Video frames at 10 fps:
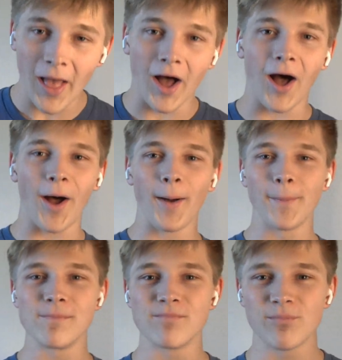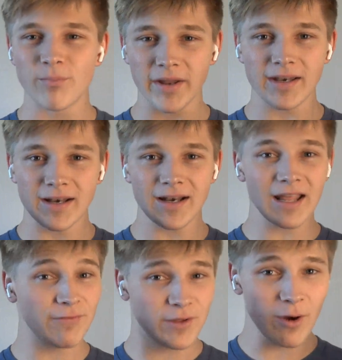But
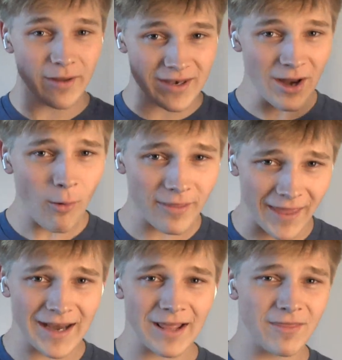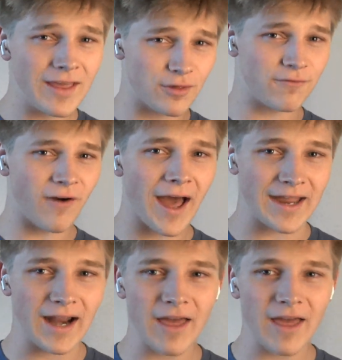if you go in knowing that, I think it's fine.